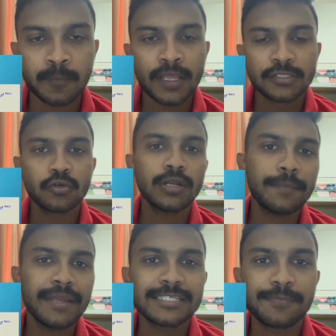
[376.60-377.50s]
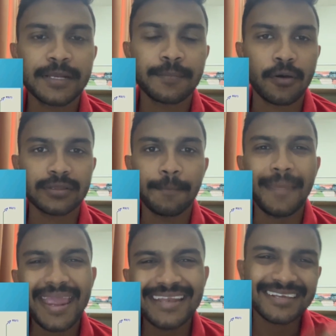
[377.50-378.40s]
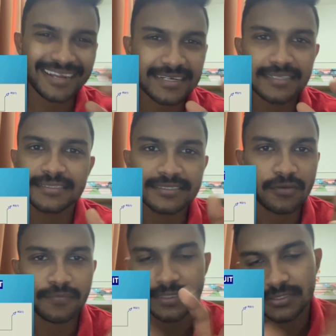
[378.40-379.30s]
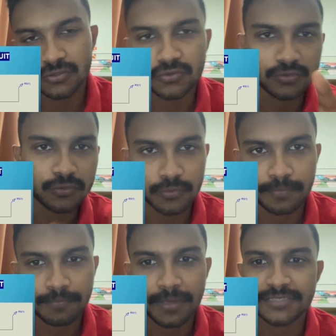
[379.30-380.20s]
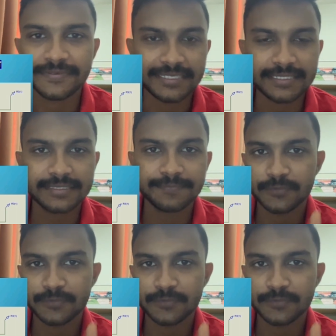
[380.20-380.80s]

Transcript: So let me explain about the main characteristics of these two pass filters.